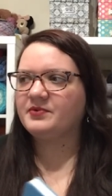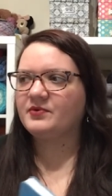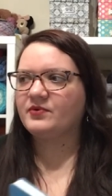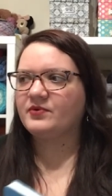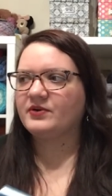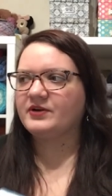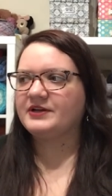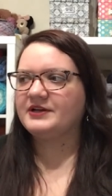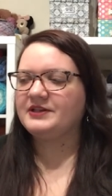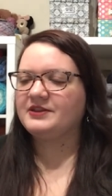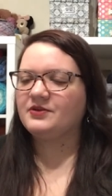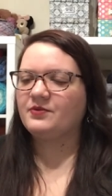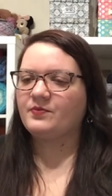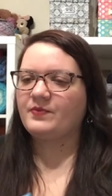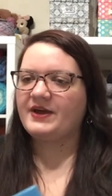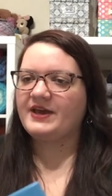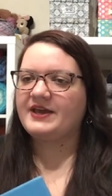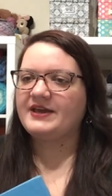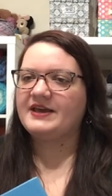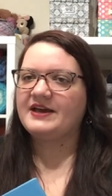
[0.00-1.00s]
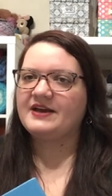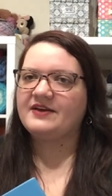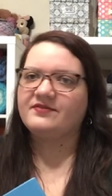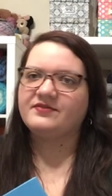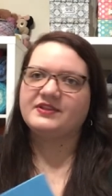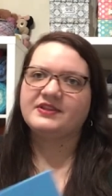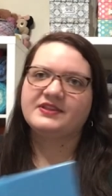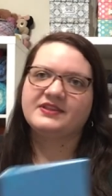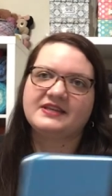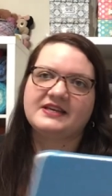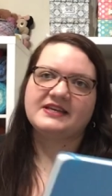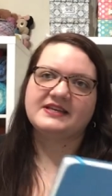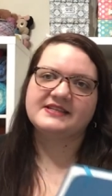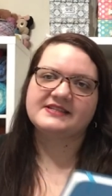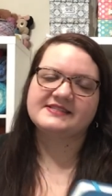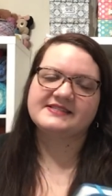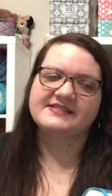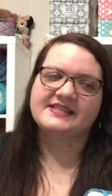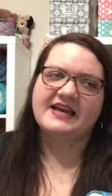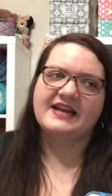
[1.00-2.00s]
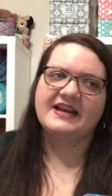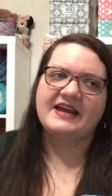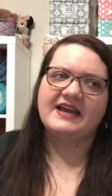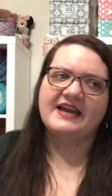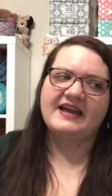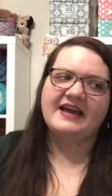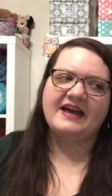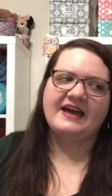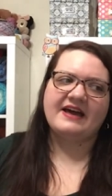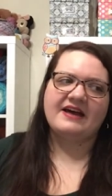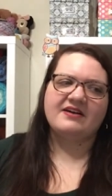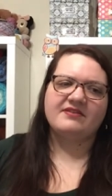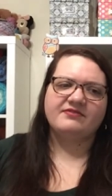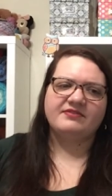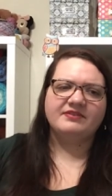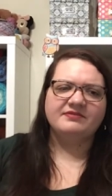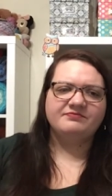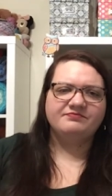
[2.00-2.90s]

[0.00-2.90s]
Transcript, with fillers: or in the way of the things that I have